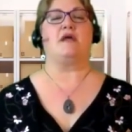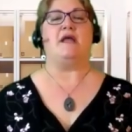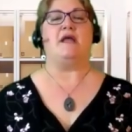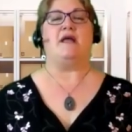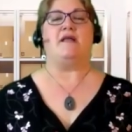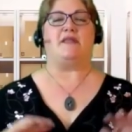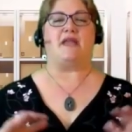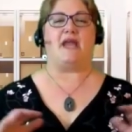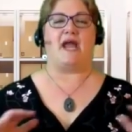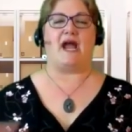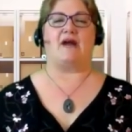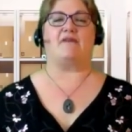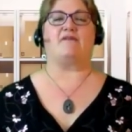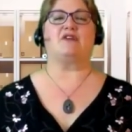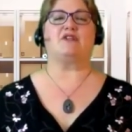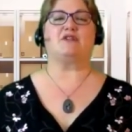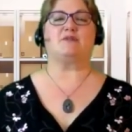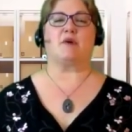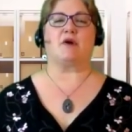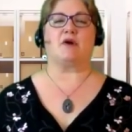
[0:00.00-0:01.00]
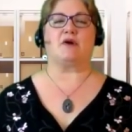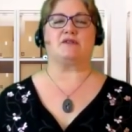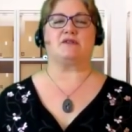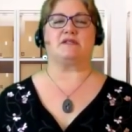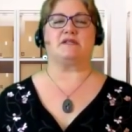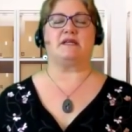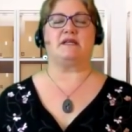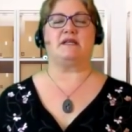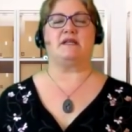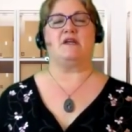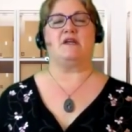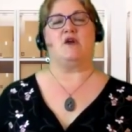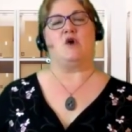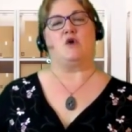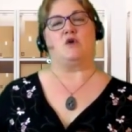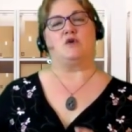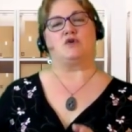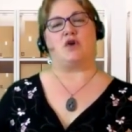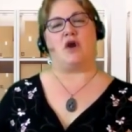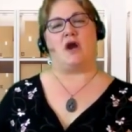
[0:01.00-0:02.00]
the average person
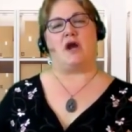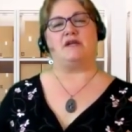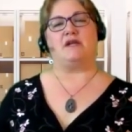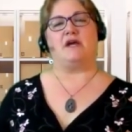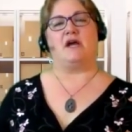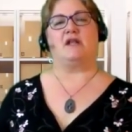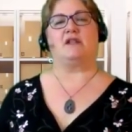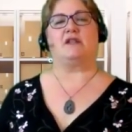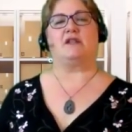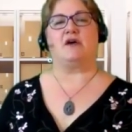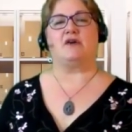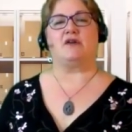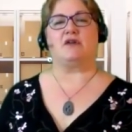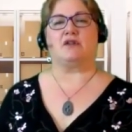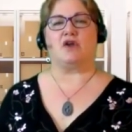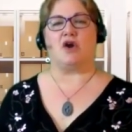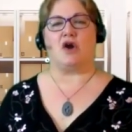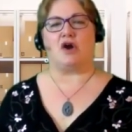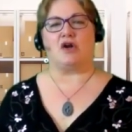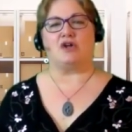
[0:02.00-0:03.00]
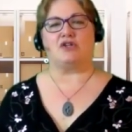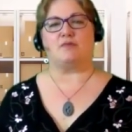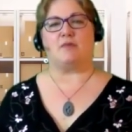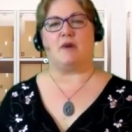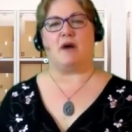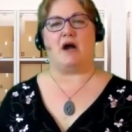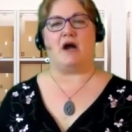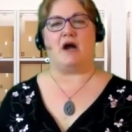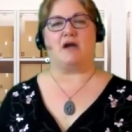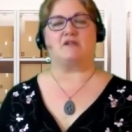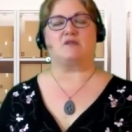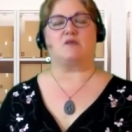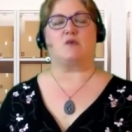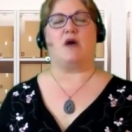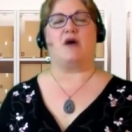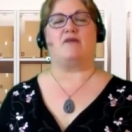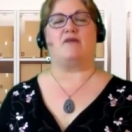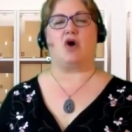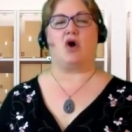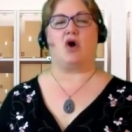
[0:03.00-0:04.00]
trying to unload a large box will
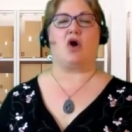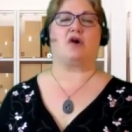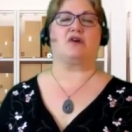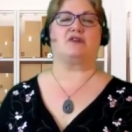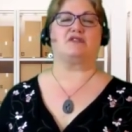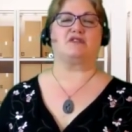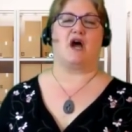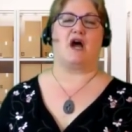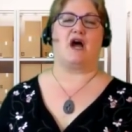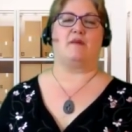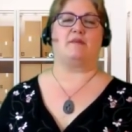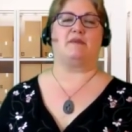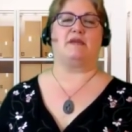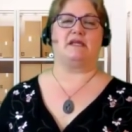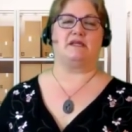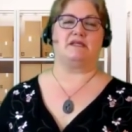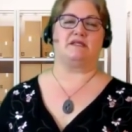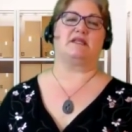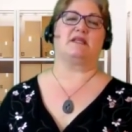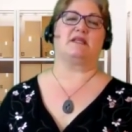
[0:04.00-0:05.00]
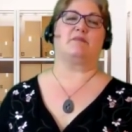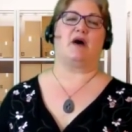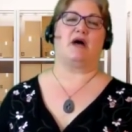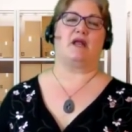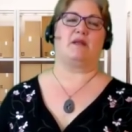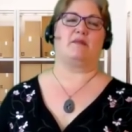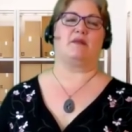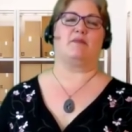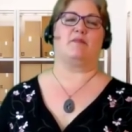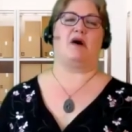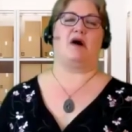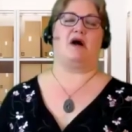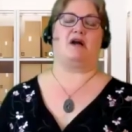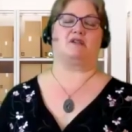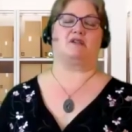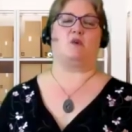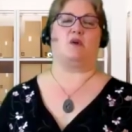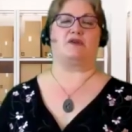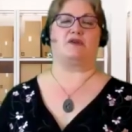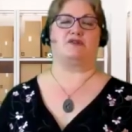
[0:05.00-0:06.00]
have a hard time getting to the bottom of the
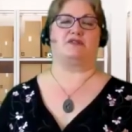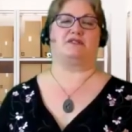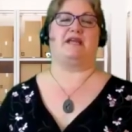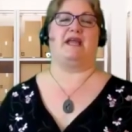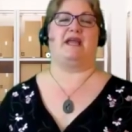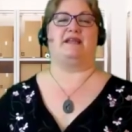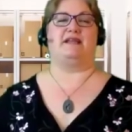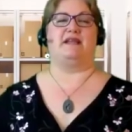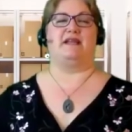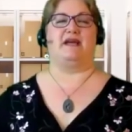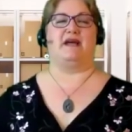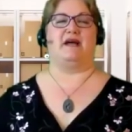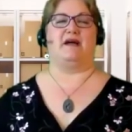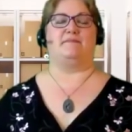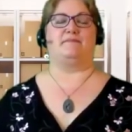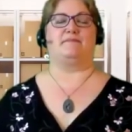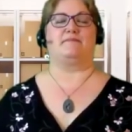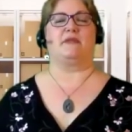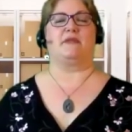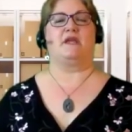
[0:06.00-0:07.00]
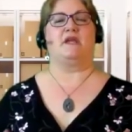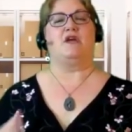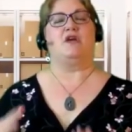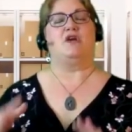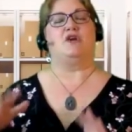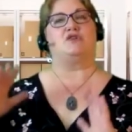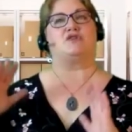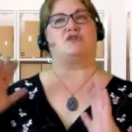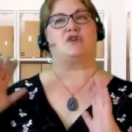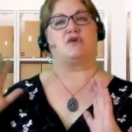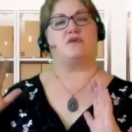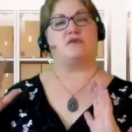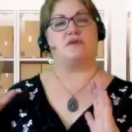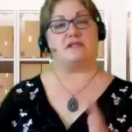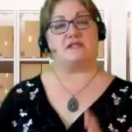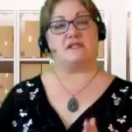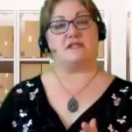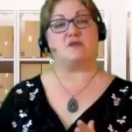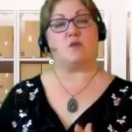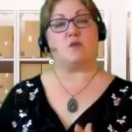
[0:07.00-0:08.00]
box while they're standing up. So
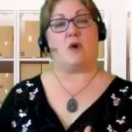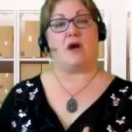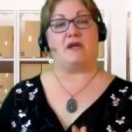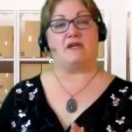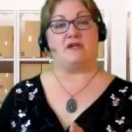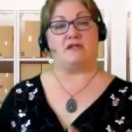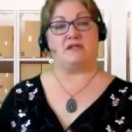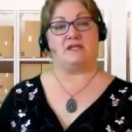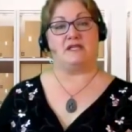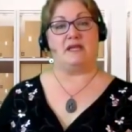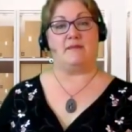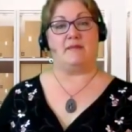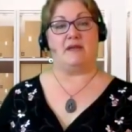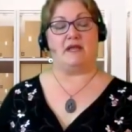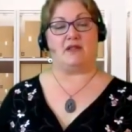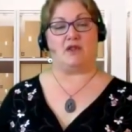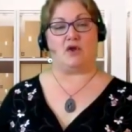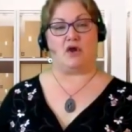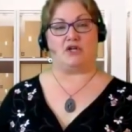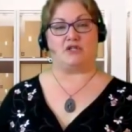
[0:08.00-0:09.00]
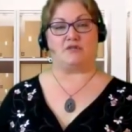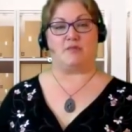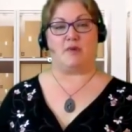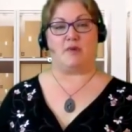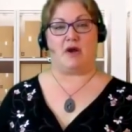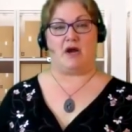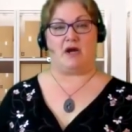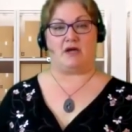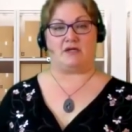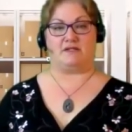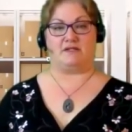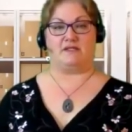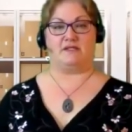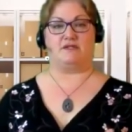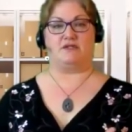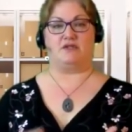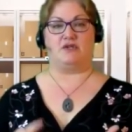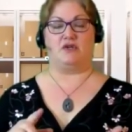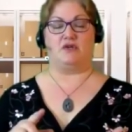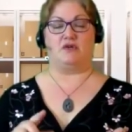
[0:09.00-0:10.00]
this is why you limit large boxes
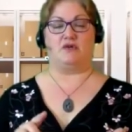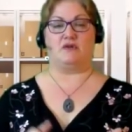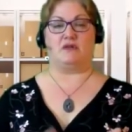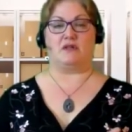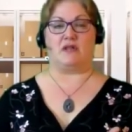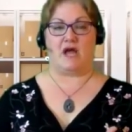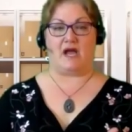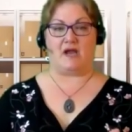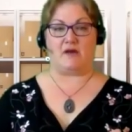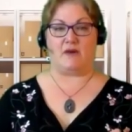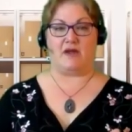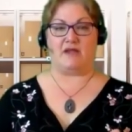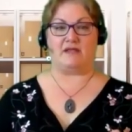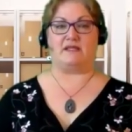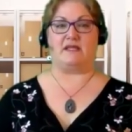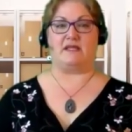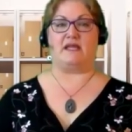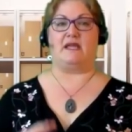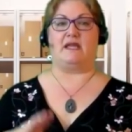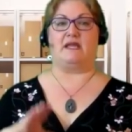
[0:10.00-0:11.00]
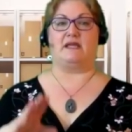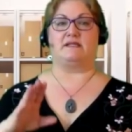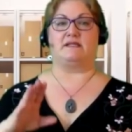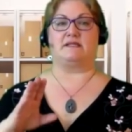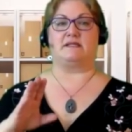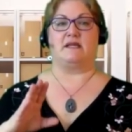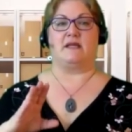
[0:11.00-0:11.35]
to lightweight things,